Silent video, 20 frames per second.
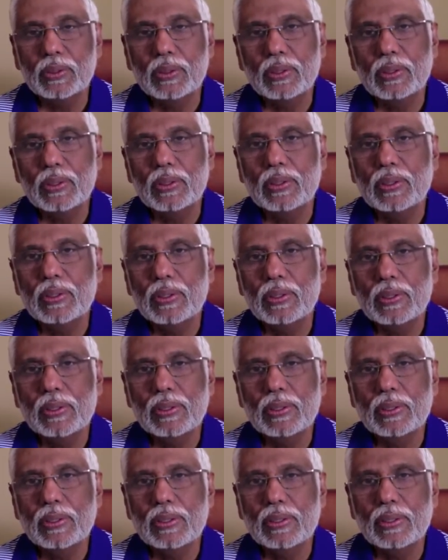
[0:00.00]

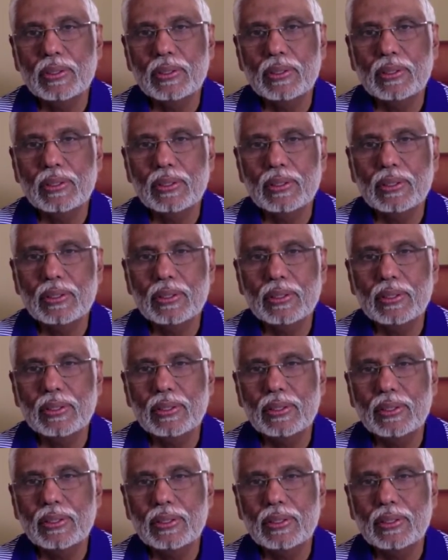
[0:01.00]
No one is speaking in this clip.